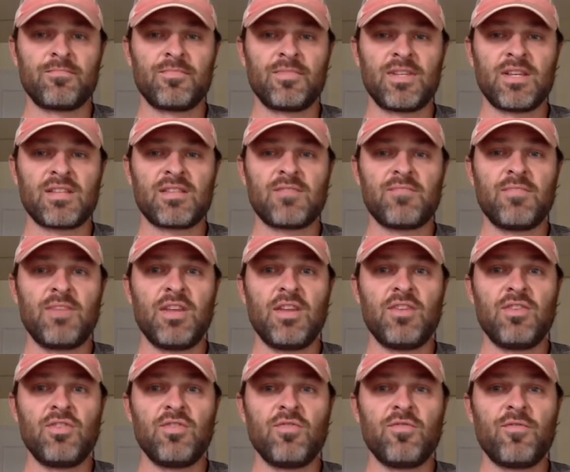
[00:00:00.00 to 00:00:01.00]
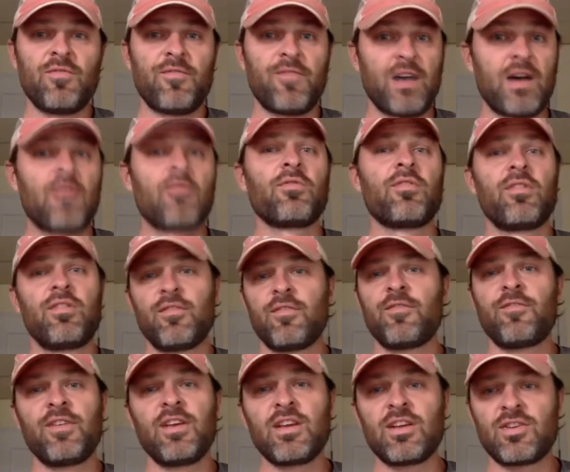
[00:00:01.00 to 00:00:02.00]
doesn't mean you found the
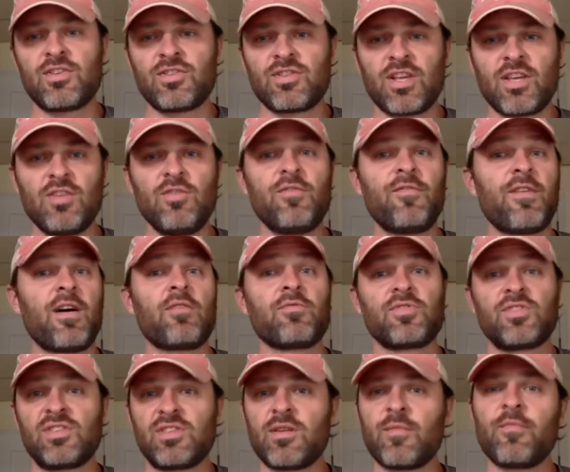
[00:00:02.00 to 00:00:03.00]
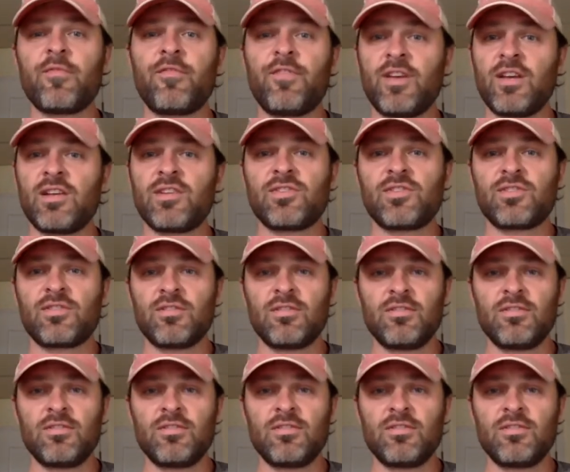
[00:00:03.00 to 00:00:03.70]
fish. Like you found some fish,